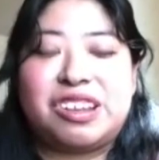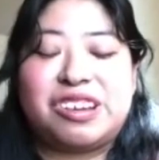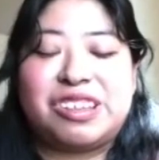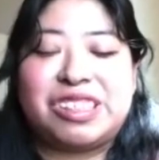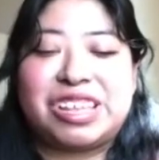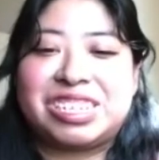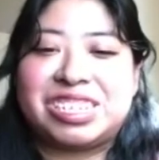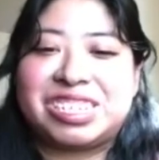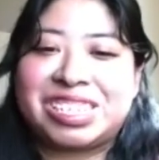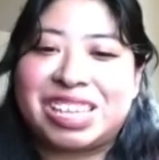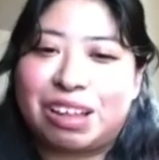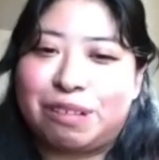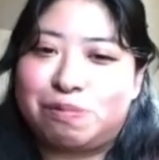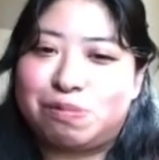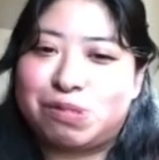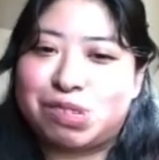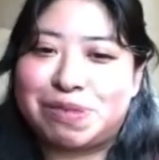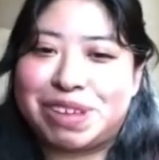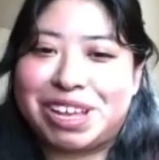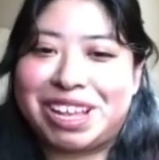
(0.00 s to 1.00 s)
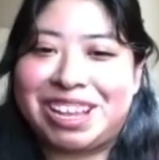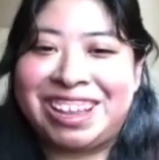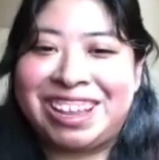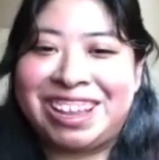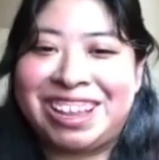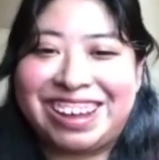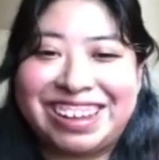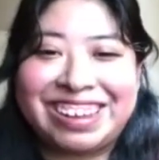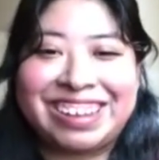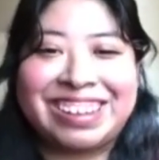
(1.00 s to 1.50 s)
that just helps me
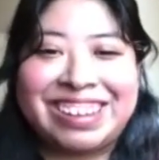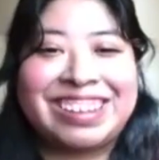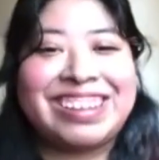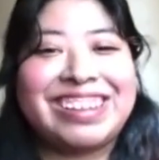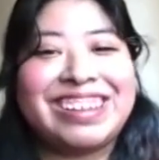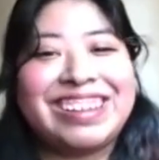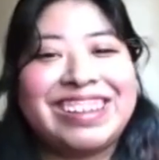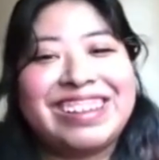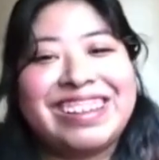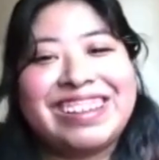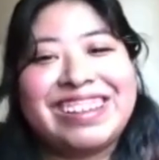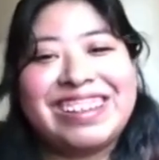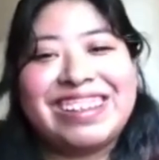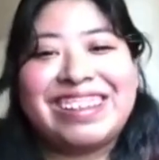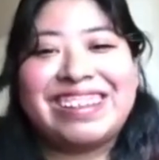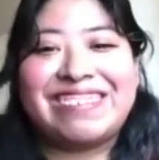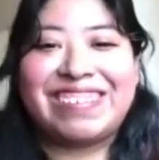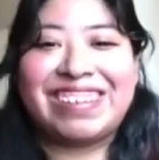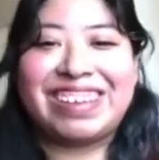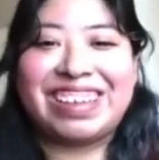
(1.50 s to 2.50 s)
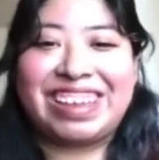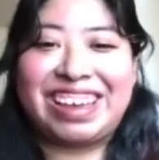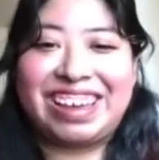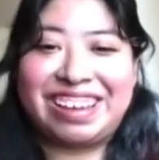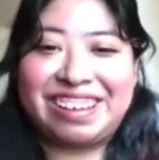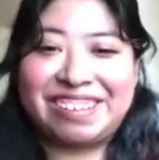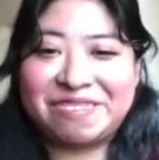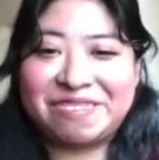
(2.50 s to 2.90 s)
a lot. Yeah.